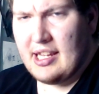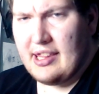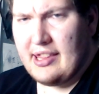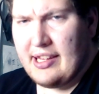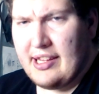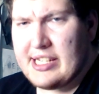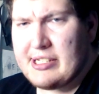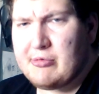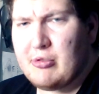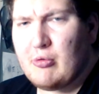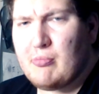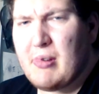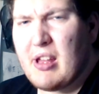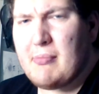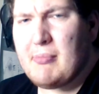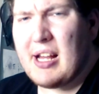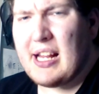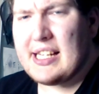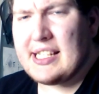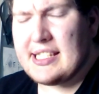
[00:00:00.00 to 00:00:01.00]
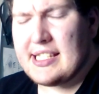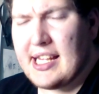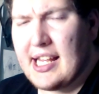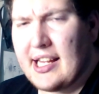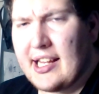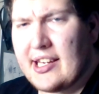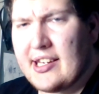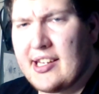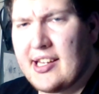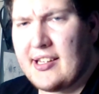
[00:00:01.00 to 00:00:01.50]
This will be my
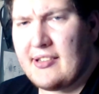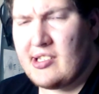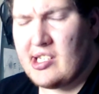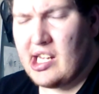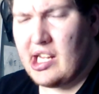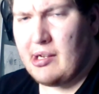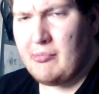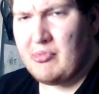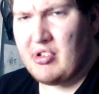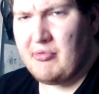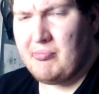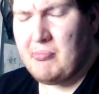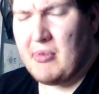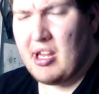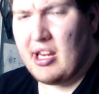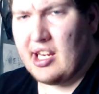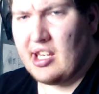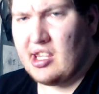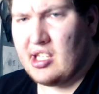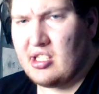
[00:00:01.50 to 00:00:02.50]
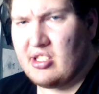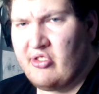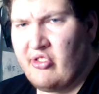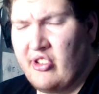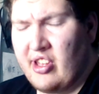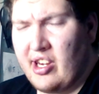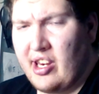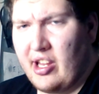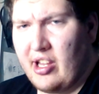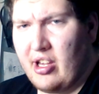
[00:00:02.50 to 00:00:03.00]
second attempt of making this
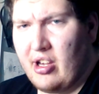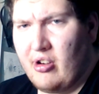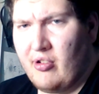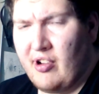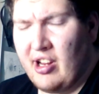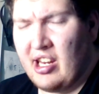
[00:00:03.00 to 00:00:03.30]
video,